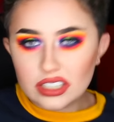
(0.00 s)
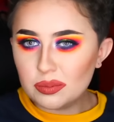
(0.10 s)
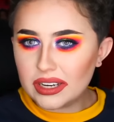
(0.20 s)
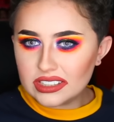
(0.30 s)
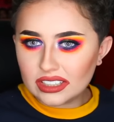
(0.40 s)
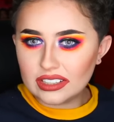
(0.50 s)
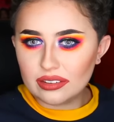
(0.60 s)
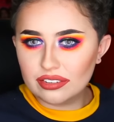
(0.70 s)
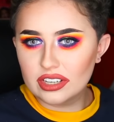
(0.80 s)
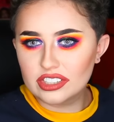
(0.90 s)
This is basically
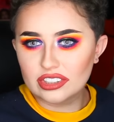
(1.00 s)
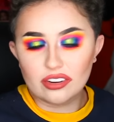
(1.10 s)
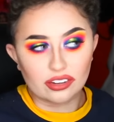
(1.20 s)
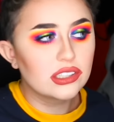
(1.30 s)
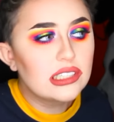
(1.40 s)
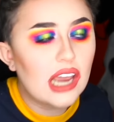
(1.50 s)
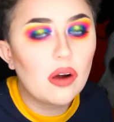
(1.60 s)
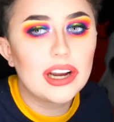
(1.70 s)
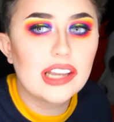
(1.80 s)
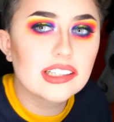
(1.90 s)
the finished look. This is
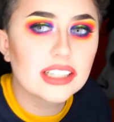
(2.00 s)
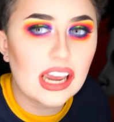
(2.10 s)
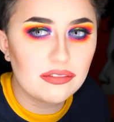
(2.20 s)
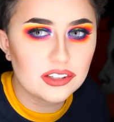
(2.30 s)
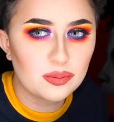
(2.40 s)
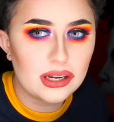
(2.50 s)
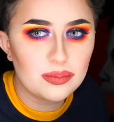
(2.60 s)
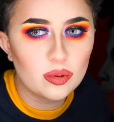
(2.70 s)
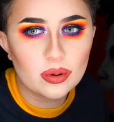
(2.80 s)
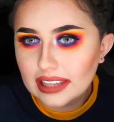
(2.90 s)
how I like to catfish
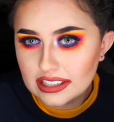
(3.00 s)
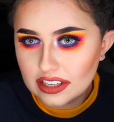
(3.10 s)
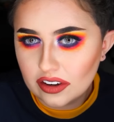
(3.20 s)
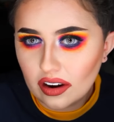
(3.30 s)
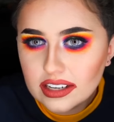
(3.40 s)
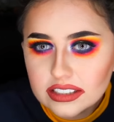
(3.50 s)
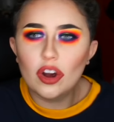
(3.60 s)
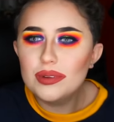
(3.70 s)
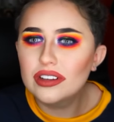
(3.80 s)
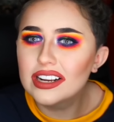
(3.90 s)
people late at night.
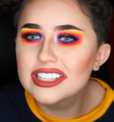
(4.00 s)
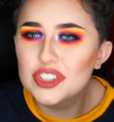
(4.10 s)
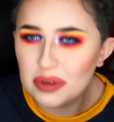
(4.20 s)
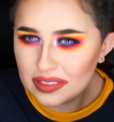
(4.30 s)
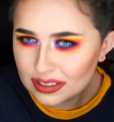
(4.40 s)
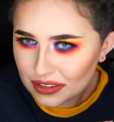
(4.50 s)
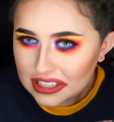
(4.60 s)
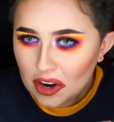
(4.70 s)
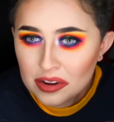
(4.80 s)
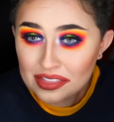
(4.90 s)
Hope you guys enjoyed this
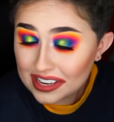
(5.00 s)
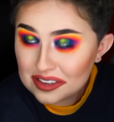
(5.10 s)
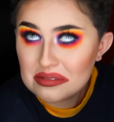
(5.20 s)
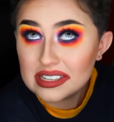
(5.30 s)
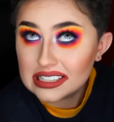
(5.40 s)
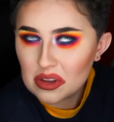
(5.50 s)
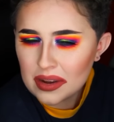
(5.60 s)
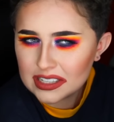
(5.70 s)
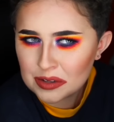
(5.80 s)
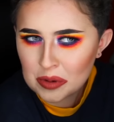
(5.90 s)
video. Thank you so
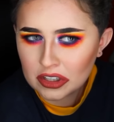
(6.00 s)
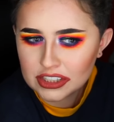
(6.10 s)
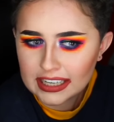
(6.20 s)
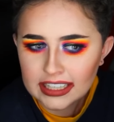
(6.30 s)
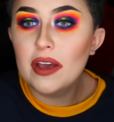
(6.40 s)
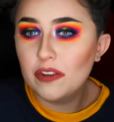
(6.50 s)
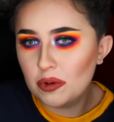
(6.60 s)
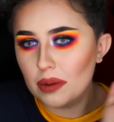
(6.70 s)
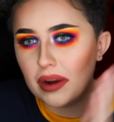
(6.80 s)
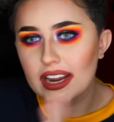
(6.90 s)
much for watching. If you
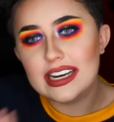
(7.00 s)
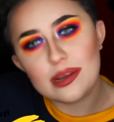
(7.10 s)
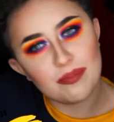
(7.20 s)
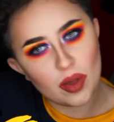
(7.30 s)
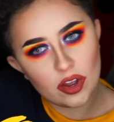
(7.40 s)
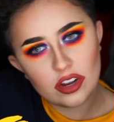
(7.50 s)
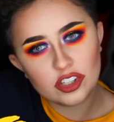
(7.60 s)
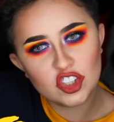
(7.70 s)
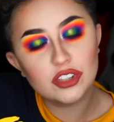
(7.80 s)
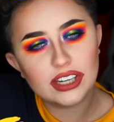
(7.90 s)
want to buy any
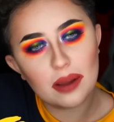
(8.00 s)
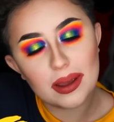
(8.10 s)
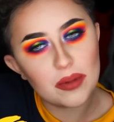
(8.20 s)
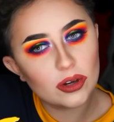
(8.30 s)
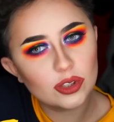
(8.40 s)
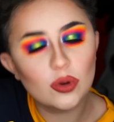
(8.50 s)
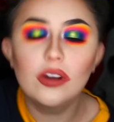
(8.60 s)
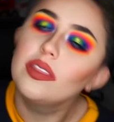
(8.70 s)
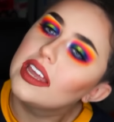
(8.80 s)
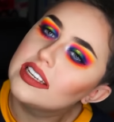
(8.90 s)
merch, check out my merch
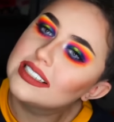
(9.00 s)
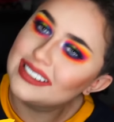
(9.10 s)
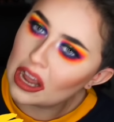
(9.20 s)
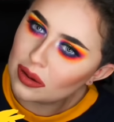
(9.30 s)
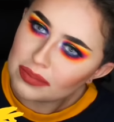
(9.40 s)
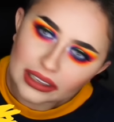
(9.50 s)
store. That is down